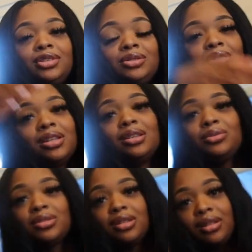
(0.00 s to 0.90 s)
You say
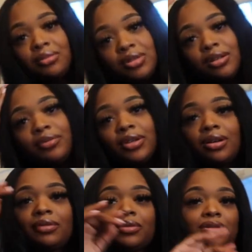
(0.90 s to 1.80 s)
you sick. I'm trying to
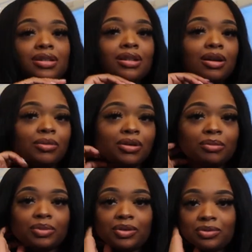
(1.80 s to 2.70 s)
figure out if you sick, how we
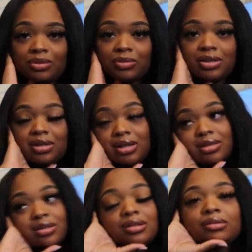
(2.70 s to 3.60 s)
gonna produce some good
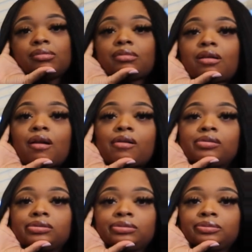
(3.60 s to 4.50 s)
content.
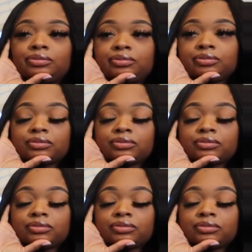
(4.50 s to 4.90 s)
Mm-hmm.